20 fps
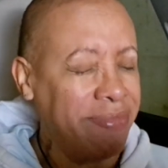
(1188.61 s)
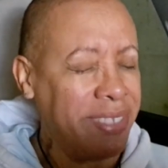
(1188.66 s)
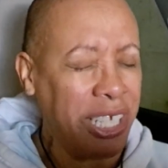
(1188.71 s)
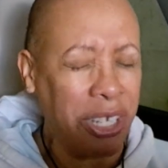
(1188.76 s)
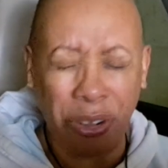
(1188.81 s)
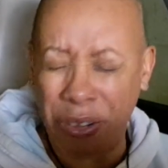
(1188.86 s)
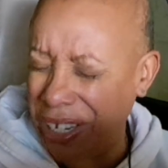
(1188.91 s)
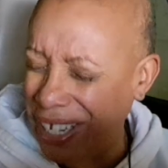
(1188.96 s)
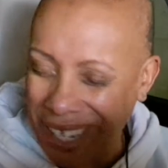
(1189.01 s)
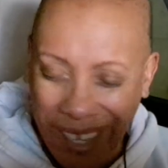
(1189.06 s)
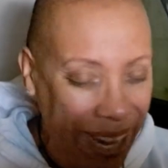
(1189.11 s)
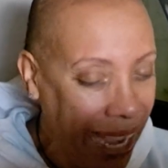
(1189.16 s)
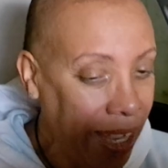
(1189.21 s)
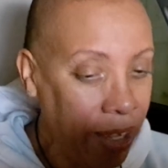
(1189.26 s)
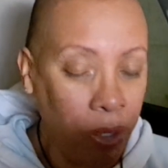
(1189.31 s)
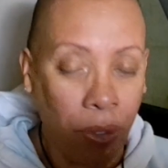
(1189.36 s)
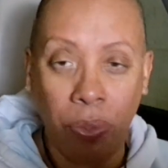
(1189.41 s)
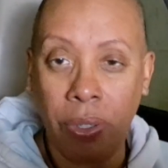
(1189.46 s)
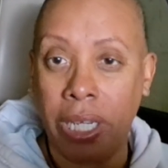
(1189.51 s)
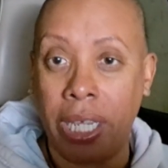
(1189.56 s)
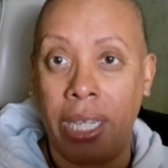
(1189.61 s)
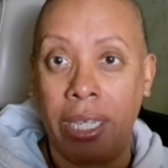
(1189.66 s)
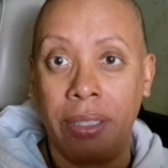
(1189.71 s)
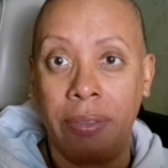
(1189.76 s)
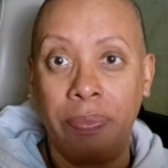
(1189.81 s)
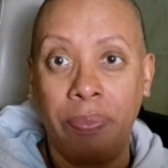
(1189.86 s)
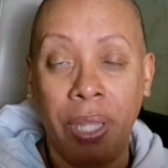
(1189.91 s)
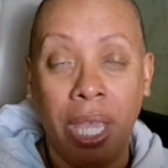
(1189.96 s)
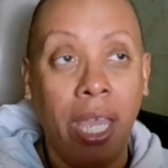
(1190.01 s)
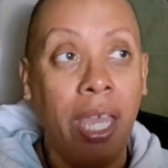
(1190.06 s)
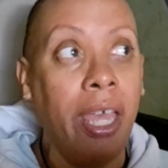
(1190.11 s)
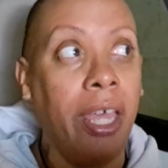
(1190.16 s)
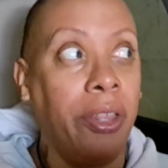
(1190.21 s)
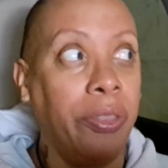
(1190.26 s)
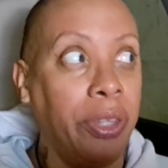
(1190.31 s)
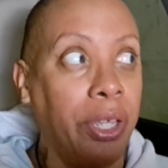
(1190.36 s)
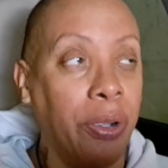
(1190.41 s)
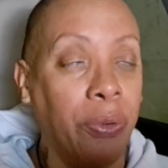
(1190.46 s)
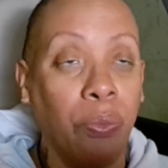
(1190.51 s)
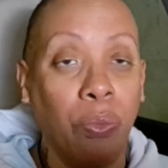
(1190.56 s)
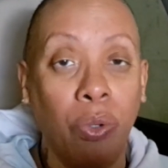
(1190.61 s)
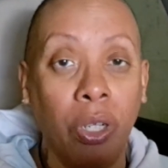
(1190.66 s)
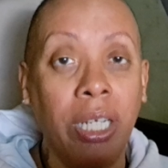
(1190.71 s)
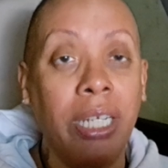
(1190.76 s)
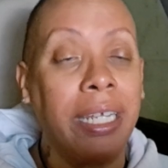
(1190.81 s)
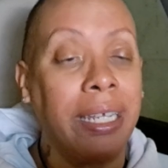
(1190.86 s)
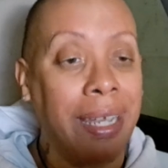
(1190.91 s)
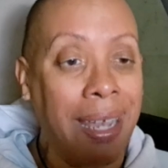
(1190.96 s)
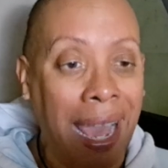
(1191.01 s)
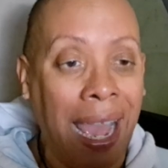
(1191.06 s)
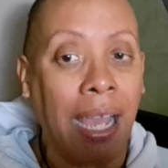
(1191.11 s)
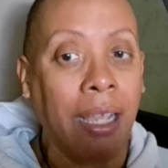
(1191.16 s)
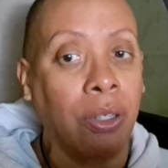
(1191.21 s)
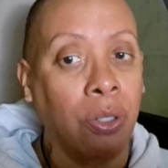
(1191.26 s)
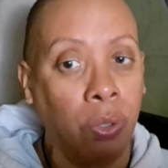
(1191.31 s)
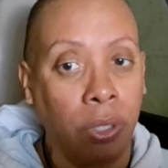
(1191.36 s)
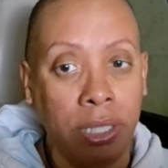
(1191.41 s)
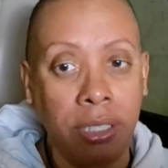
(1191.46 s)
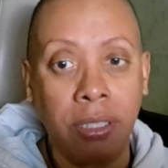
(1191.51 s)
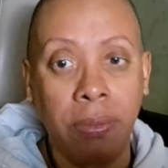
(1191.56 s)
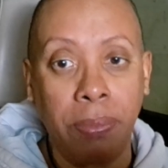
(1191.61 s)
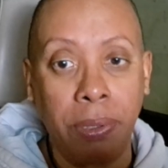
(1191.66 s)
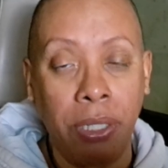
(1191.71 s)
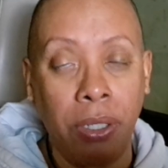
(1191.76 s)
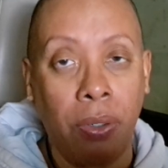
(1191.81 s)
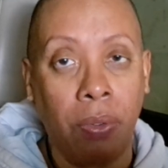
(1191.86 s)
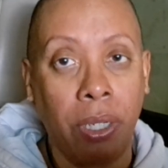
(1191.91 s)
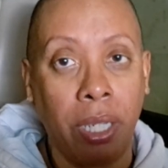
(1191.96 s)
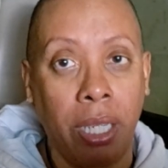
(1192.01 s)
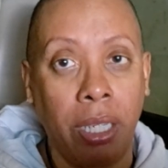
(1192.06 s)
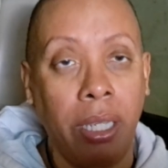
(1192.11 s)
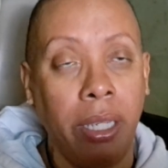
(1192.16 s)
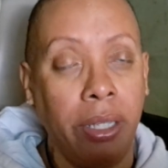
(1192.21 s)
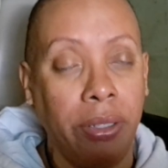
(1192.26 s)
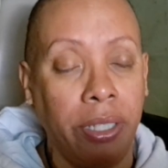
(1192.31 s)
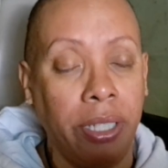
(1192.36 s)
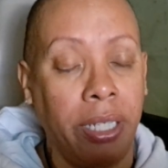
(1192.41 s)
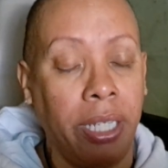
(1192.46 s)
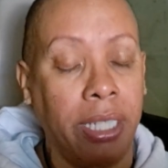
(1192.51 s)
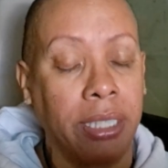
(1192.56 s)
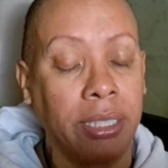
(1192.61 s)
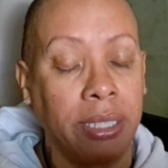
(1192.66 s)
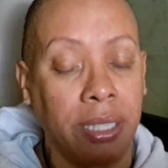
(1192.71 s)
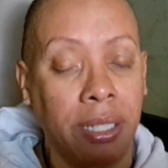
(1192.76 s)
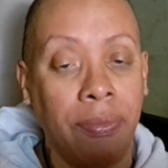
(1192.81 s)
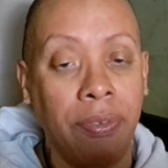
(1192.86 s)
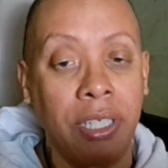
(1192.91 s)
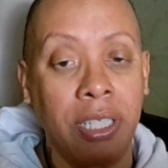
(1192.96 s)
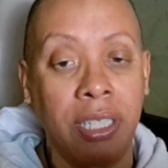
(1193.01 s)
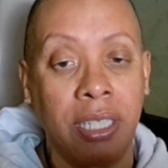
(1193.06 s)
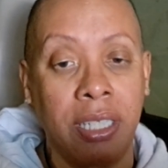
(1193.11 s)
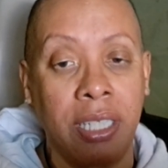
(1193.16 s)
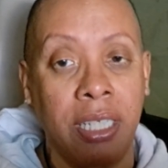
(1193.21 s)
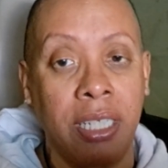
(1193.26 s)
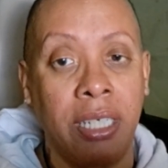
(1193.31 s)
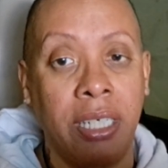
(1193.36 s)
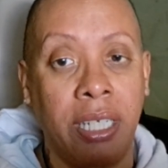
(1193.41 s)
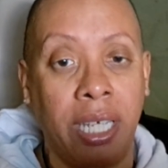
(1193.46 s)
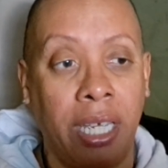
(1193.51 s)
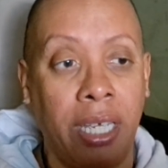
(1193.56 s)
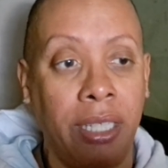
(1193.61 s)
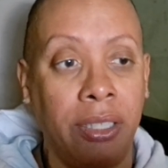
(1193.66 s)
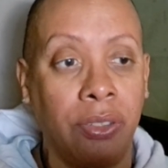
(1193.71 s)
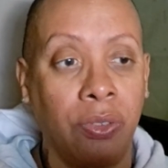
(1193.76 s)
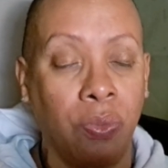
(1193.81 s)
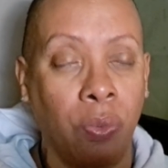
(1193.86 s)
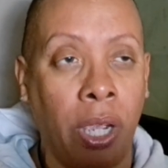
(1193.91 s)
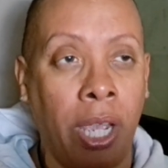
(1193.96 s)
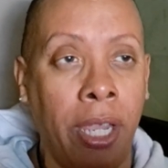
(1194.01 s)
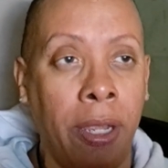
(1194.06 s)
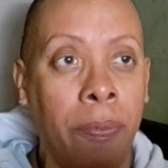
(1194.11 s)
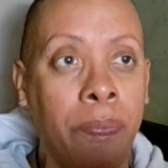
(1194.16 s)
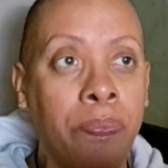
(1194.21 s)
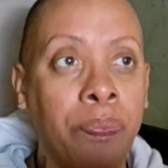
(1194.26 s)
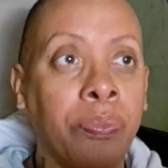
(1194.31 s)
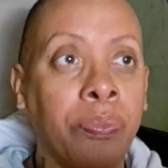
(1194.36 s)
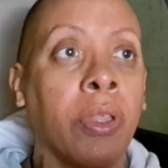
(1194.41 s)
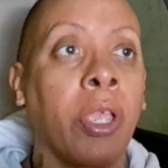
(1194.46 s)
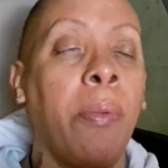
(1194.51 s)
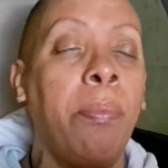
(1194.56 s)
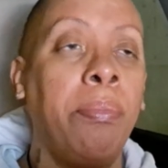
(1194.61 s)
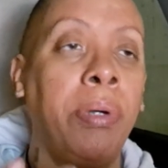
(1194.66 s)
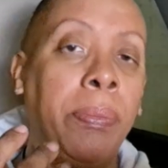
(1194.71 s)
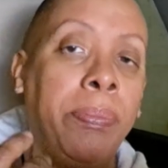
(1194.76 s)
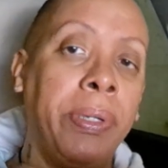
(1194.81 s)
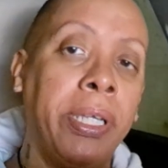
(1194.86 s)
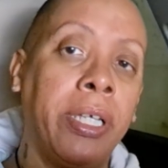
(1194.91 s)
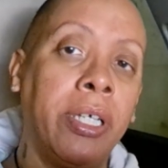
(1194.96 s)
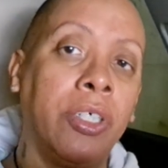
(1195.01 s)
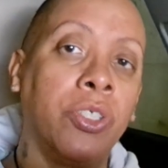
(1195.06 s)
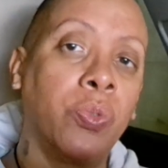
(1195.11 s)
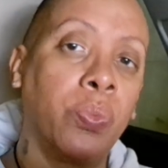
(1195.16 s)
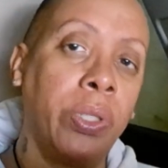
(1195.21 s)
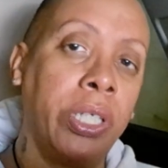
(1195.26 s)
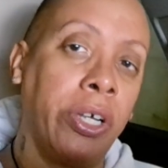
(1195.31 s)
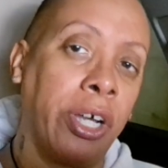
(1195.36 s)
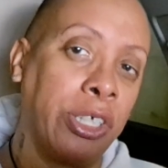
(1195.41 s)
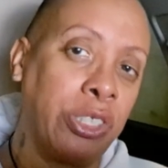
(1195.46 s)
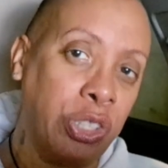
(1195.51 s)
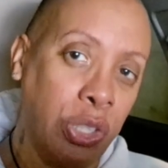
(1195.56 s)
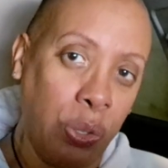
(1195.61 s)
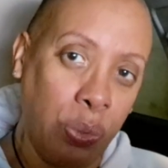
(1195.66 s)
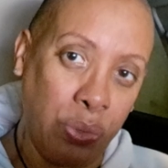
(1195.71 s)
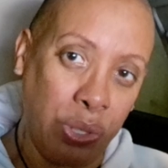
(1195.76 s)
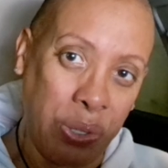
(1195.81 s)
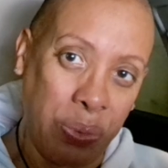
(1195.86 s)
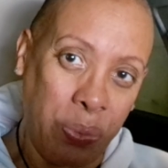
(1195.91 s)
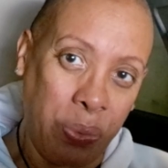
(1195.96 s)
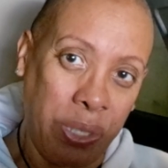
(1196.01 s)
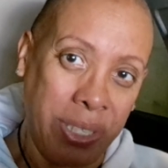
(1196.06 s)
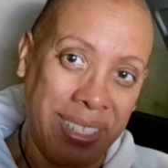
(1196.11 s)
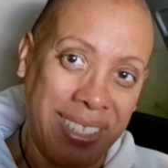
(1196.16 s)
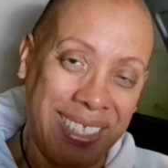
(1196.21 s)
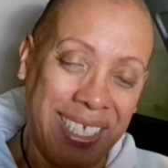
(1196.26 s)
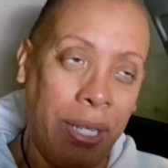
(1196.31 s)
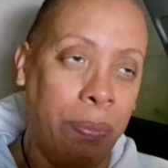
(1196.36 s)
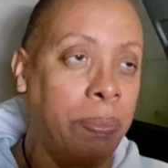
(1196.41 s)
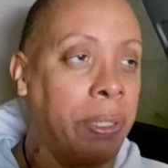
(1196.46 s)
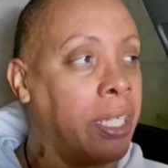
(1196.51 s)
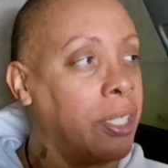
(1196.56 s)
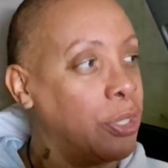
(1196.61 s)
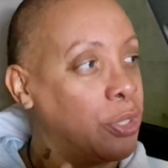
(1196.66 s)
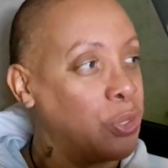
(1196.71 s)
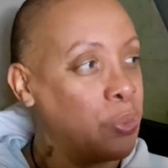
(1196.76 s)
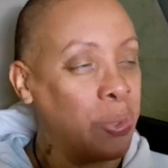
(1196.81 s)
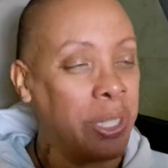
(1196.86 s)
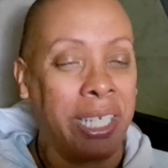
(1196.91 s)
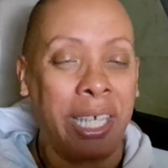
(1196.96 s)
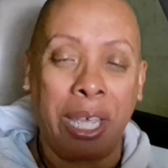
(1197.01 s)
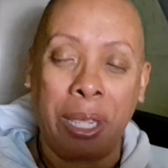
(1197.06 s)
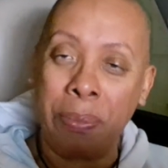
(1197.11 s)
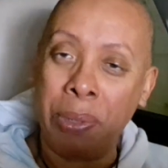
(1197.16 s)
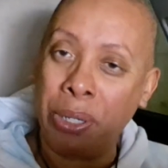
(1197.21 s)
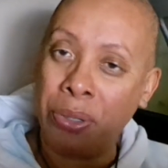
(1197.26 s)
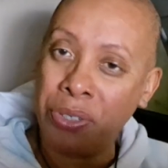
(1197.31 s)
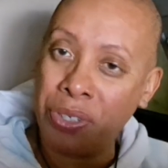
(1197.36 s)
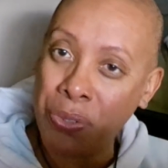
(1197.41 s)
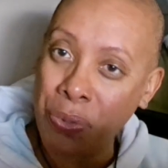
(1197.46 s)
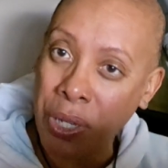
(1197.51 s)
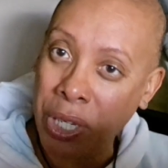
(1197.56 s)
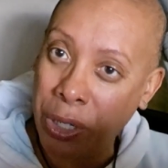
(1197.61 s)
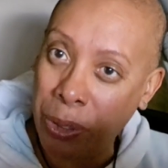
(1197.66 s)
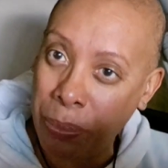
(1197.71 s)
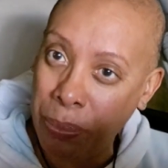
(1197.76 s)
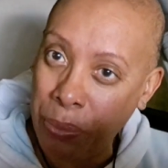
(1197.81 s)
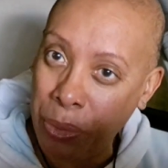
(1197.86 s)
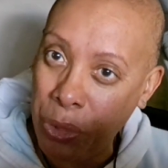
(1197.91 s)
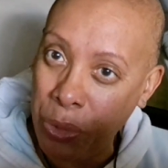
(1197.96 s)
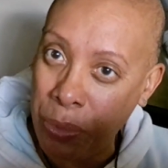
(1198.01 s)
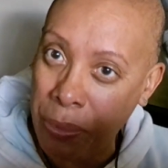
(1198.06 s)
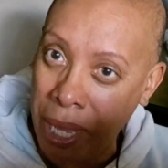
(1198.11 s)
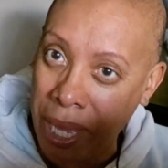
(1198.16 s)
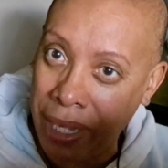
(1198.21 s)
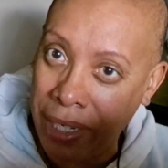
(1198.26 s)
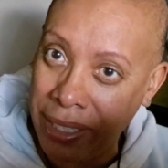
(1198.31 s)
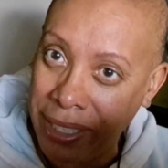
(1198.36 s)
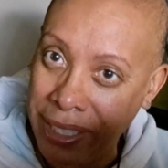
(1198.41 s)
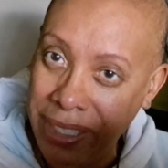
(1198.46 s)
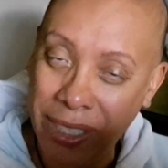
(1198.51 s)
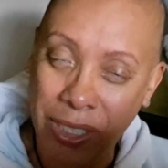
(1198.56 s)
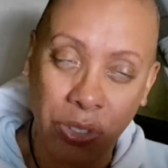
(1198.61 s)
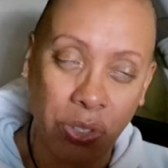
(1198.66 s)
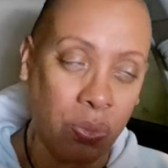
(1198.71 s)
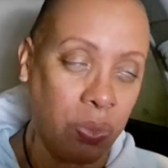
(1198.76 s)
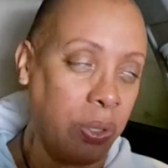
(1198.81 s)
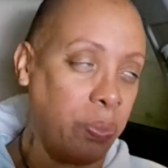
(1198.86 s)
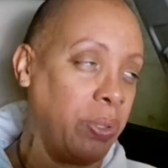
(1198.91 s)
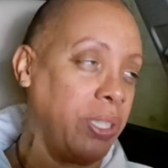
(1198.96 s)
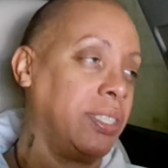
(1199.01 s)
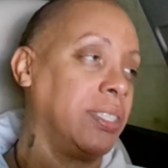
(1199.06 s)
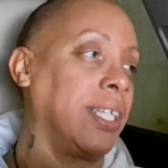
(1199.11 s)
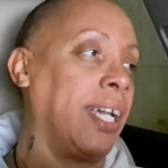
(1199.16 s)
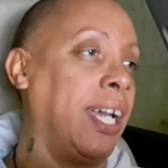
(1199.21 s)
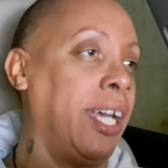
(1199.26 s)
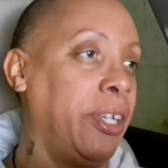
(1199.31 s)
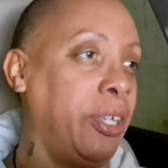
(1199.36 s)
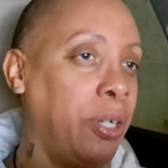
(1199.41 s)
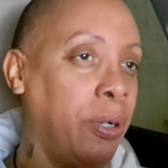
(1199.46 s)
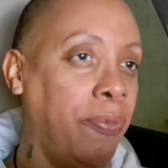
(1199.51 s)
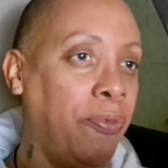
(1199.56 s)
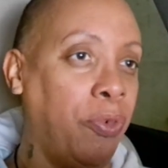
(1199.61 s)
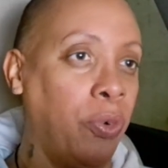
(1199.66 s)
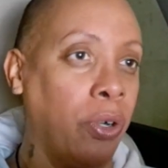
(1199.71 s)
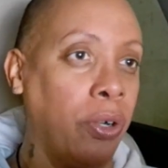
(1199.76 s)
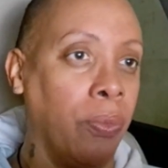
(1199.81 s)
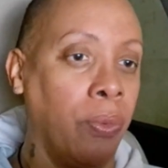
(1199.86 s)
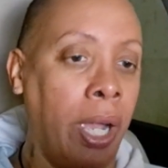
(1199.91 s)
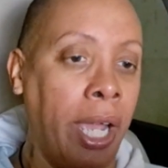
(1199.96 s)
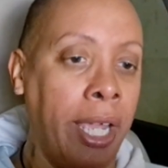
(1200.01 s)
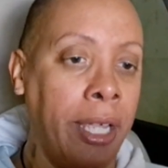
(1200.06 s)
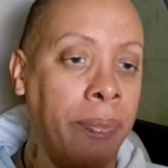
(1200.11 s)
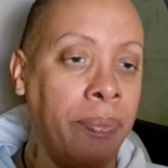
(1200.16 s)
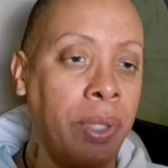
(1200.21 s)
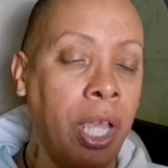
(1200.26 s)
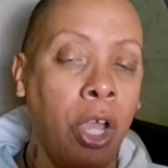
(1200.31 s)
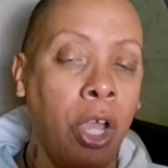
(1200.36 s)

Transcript: They're not okay. And they're really not going to be okay in the next 7 to 10 days, right? But because we are chosen ones and because we came here to help humanity, that's what we signed up for, right?